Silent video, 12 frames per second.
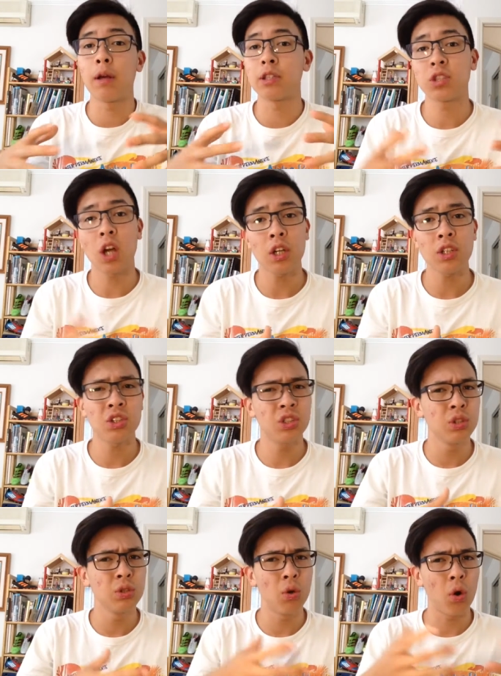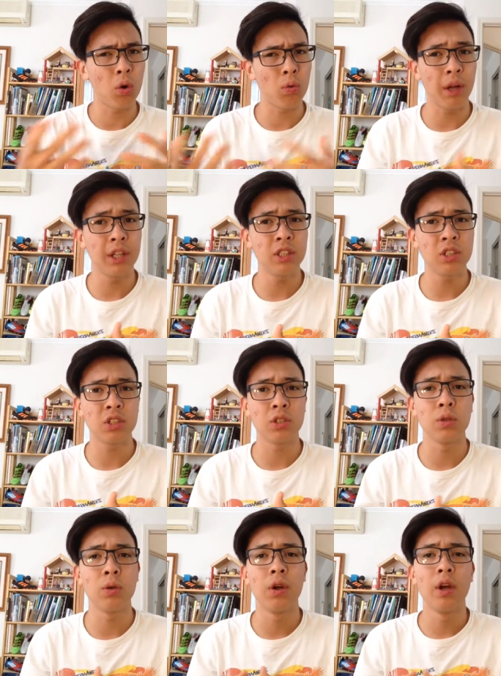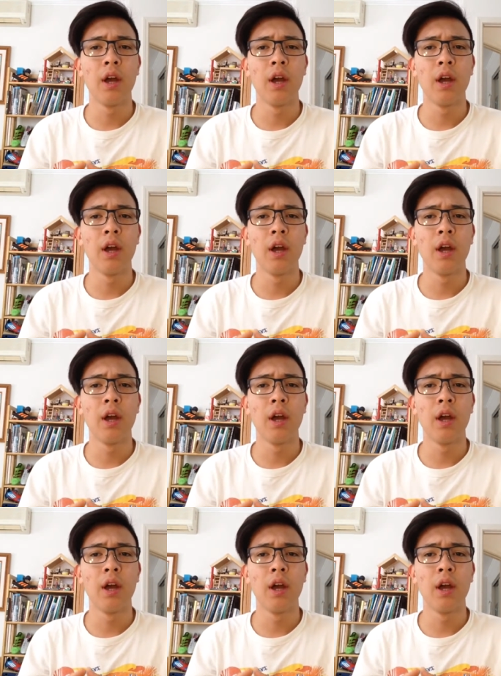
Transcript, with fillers: a soccer shoe or a running shoe,